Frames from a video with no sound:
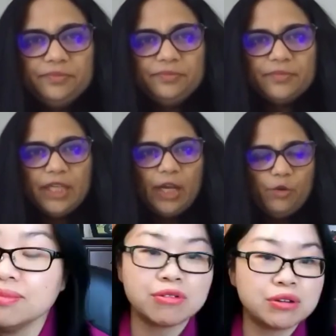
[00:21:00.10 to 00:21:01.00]
Gary,
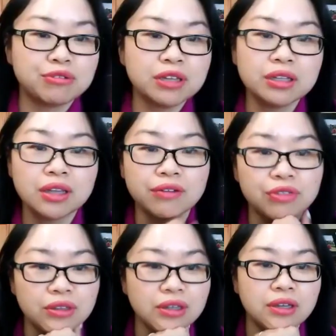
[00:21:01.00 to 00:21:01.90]
I really love
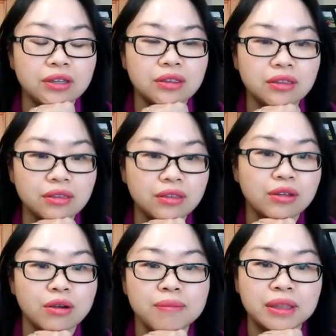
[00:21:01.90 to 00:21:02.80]

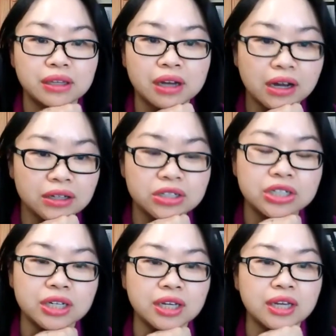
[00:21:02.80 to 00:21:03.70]
your
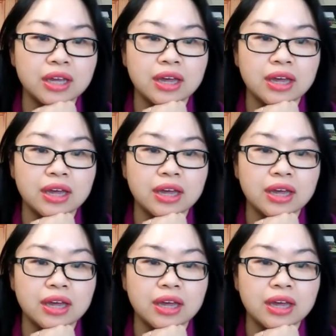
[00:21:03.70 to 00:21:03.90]
methodology,